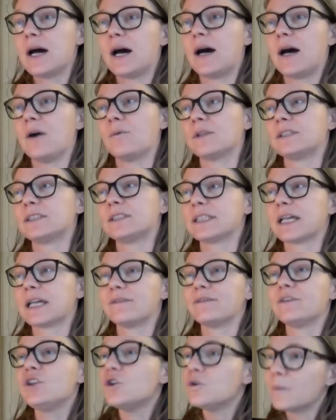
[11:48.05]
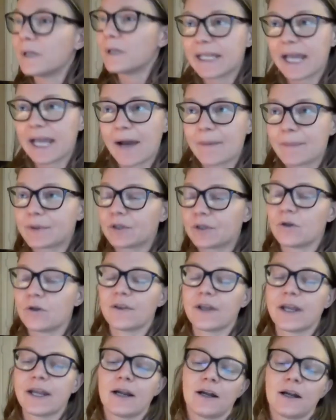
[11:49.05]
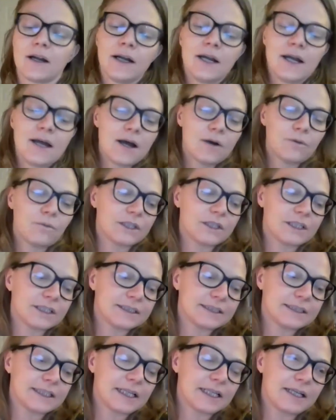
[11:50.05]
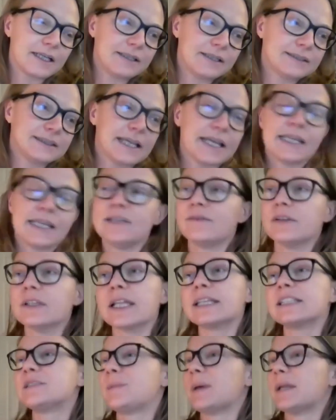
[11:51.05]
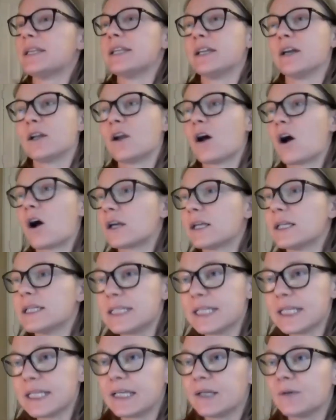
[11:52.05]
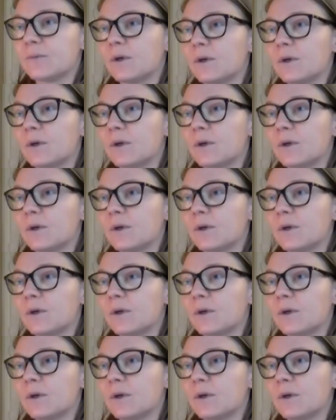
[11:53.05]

What's the kind of human capital there? What is the, say, even like spending on R&D?